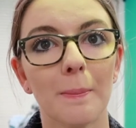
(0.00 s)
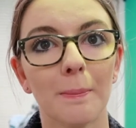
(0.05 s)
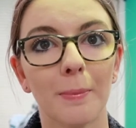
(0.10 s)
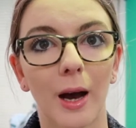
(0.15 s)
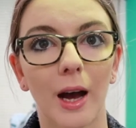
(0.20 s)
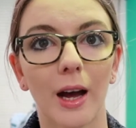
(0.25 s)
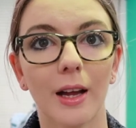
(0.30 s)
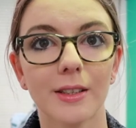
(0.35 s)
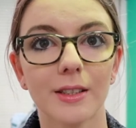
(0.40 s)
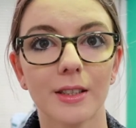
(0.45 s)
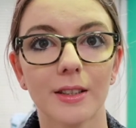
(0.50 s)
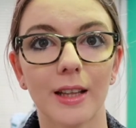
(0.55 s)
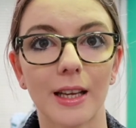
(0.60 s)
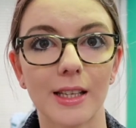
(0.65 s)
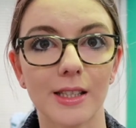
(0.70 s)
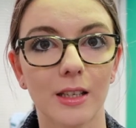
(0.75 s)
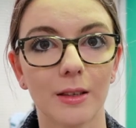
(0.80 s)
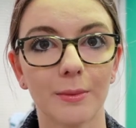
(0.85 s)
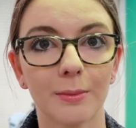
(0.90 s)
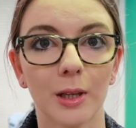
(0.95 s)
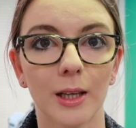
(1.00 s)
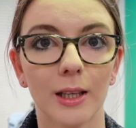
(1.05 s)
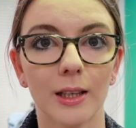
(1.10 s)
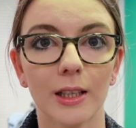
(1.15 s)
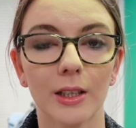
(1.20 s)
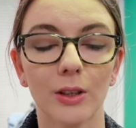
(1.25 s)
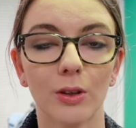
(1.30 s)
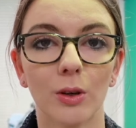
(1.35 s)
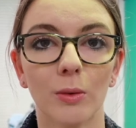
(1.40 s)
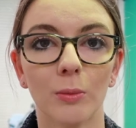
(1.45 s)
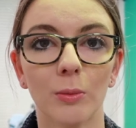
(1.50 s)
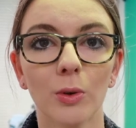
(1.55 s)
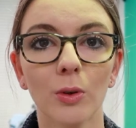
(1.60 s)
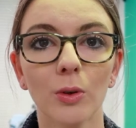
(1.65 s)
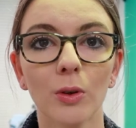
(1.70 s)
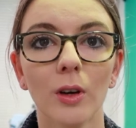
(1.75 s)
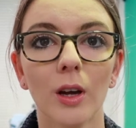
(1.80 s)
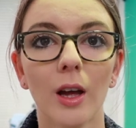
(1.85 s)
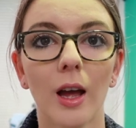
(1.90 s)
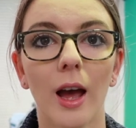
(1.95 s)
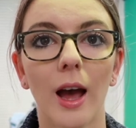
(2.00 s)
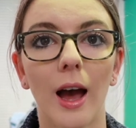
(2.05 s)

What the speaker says: but that's completely normal.